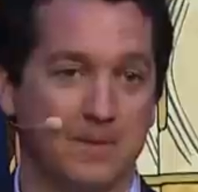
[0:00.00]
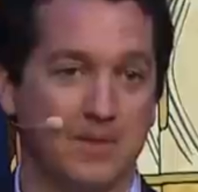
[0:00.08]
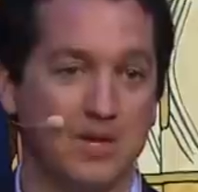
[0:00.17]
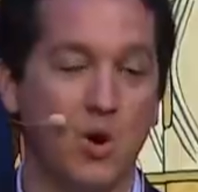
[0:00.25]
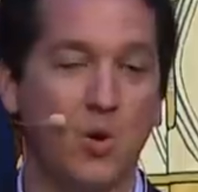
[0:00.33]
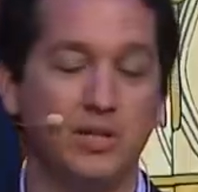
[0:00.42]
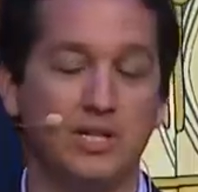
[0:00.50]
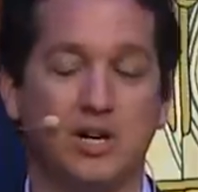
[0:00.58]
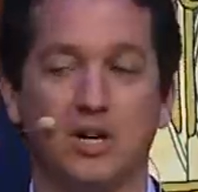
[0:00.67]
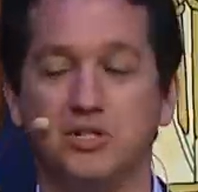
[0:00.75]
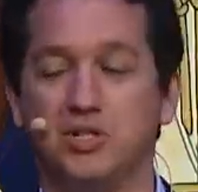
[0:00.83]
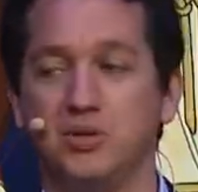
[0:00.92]
The only
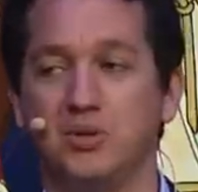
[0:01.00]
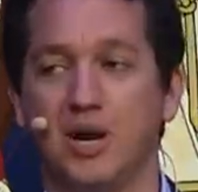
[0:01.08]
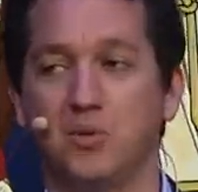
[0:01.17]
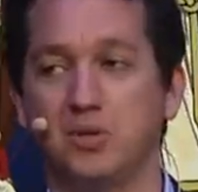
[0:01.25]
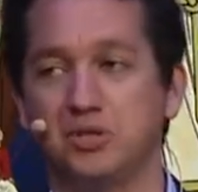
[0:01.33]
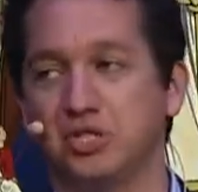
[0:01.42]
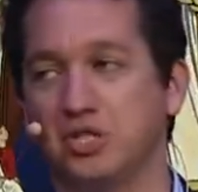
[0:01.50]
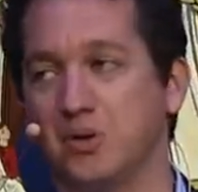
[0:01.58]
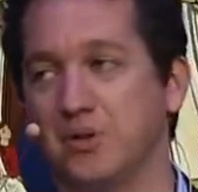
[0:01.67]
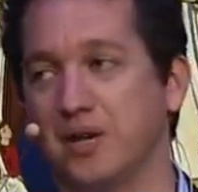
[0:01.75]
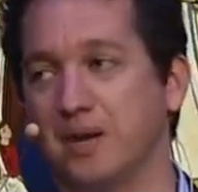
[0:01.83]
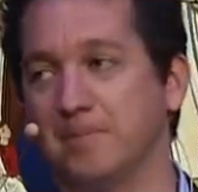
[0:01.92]
cartoon I will
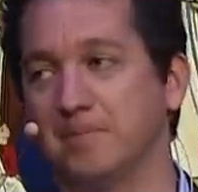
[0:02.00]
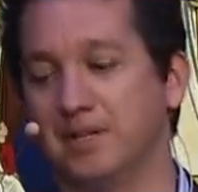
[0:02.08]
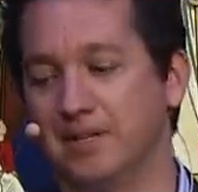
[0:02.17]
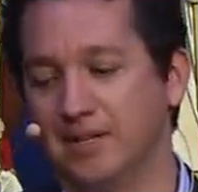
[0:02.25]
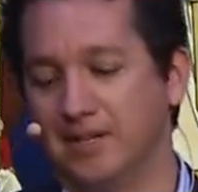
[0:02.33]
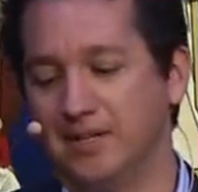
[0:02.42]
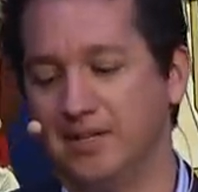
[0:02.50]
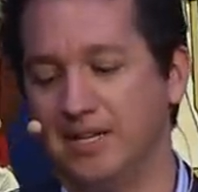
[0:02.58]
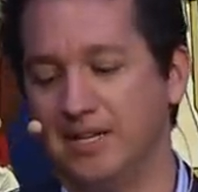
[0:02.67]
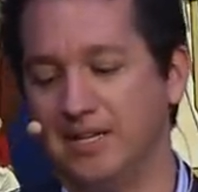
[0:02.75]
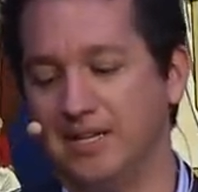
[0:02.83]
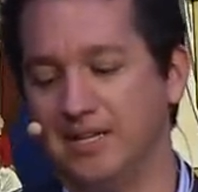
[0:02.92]
show them,
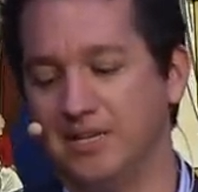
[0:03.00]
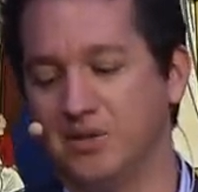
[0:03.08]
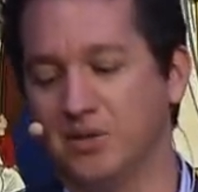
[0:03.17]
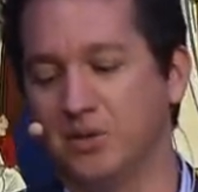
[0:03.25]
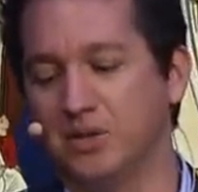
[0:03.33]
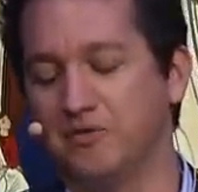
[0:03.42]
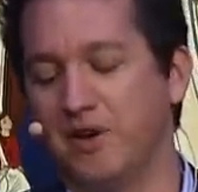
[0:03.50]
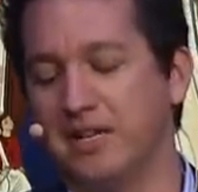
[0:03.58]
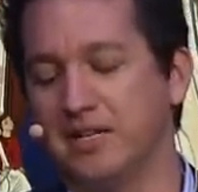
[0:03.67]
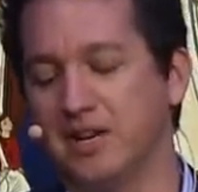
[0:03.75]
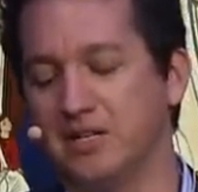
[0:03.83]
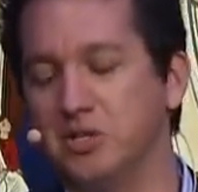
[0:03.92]
you can only
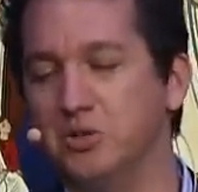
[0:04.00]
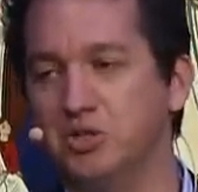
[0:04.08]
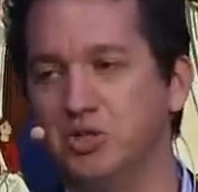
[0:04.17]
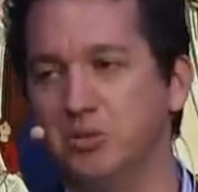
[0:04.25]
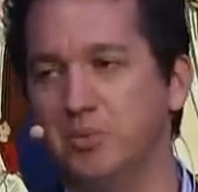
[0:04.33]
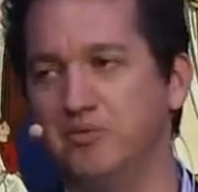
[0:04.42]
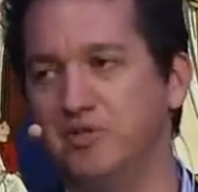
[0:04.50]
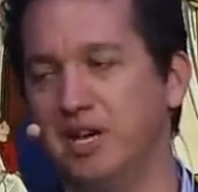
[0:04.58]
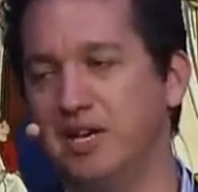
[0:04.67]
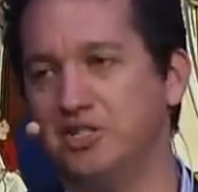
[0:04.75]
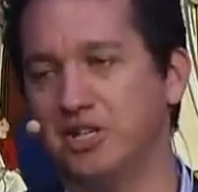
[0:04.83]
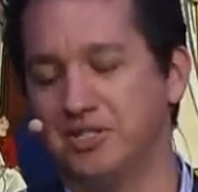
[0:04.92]
find it on YouTube and
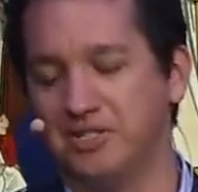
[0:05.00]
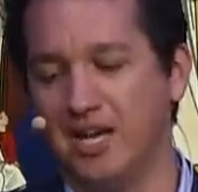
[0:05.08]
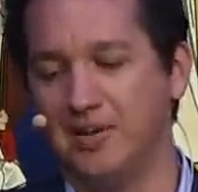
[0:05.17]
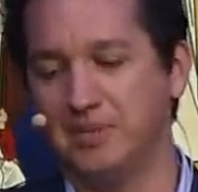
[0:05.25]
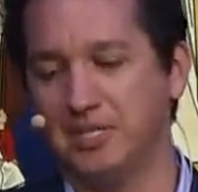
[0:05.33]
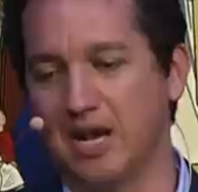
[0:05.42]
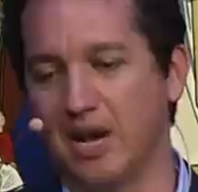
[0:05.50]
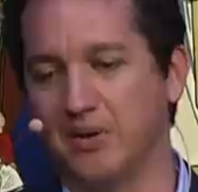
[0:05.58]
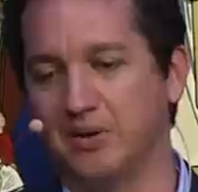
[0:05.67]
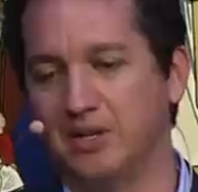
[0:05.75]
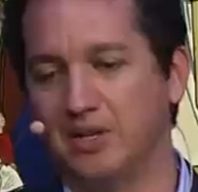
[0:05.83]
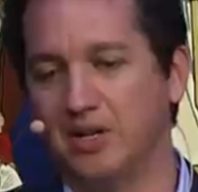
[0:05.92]
VHS tapes
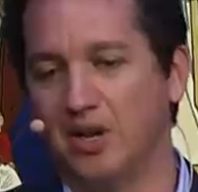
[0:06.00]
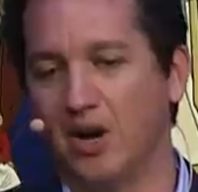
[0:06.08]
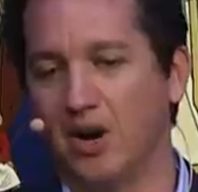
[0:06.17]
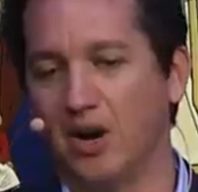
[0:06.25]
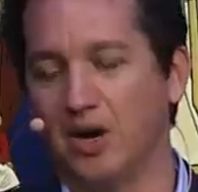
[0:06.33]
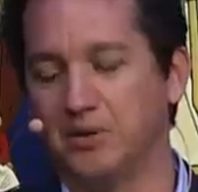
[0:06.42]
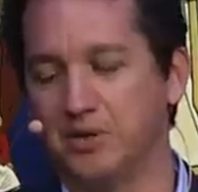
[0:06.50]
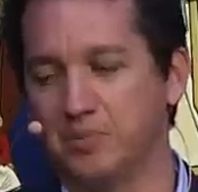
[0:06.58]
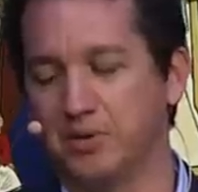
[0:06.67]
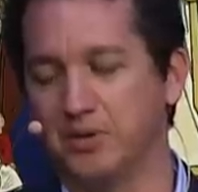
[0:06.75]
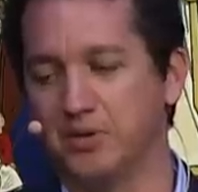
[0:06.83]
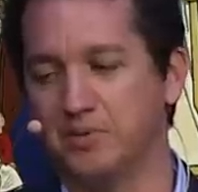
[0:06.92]
now, are it was
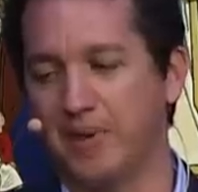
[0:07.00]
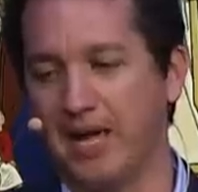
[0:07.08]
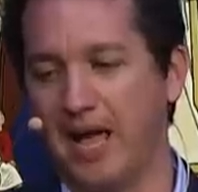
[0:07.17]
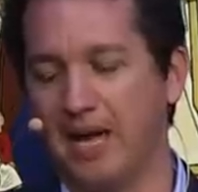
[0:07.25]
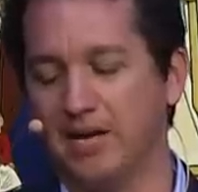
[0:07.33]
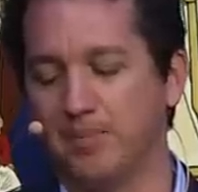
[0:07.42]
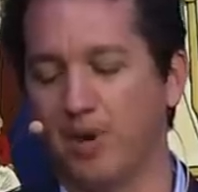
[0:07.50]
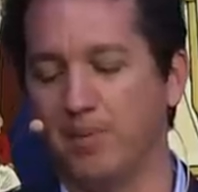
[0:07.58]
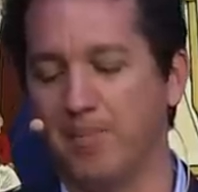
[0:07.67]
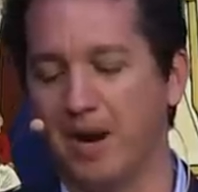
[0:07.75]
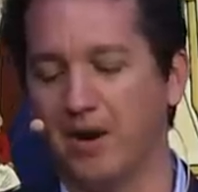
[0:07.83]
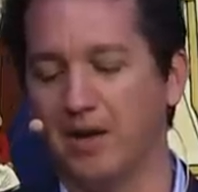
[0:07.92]
produced by
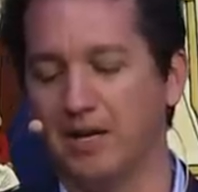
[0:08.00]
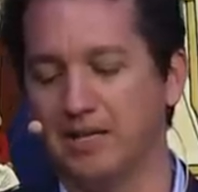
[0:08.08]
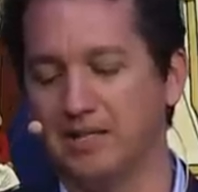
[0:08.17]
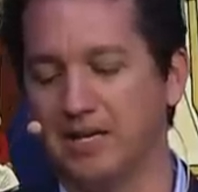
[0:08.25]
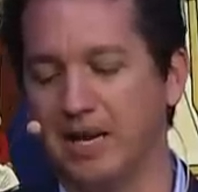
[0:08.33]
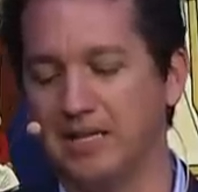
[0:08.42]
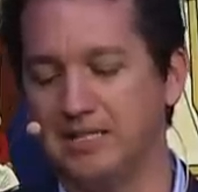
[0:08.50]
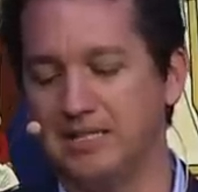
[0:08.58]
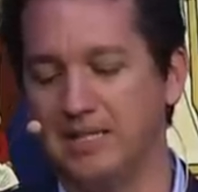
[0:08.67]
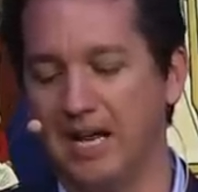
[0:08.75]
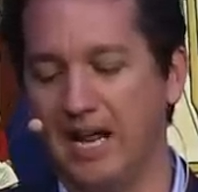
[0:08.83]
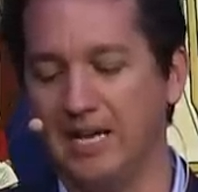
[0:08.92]
Hanna-Barbera in the
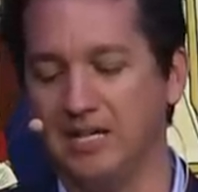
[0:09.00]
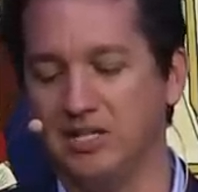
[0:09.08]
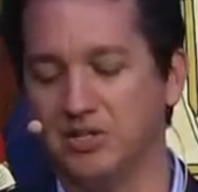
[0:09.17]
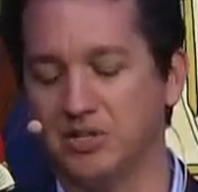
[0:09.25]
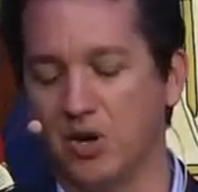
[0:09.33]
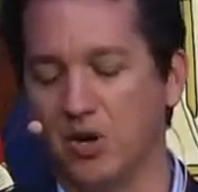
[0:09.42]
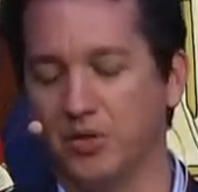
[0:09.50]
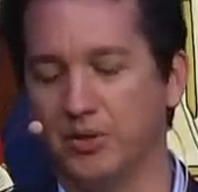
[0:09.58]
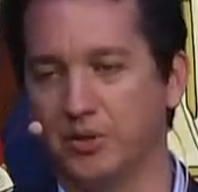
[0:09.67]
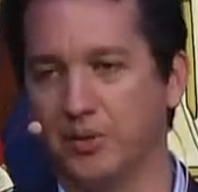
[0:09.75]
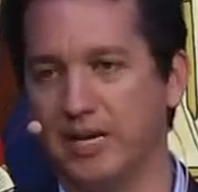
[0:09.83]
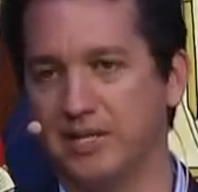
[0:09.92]
1980s called The
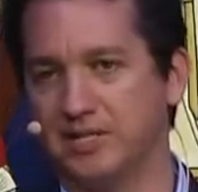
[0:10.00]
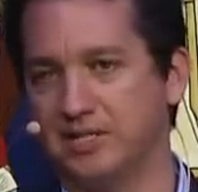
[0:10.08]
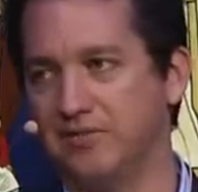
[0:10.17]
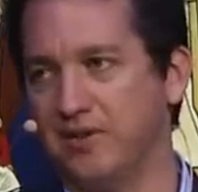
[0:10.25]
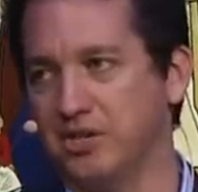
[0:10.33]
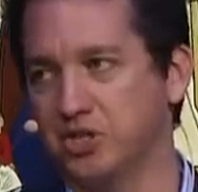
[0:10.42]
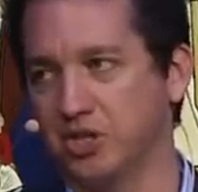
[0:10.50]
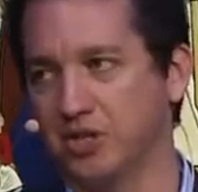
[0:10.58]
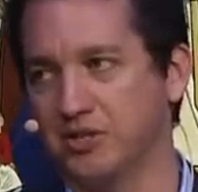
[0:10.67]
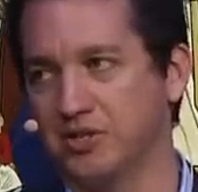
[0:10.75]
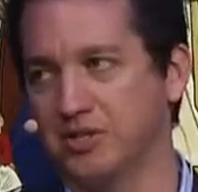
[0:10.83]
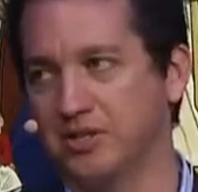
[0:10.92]
Greatest
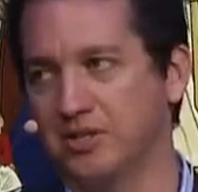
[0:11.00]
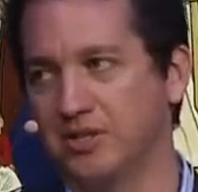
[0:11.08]
Adventures.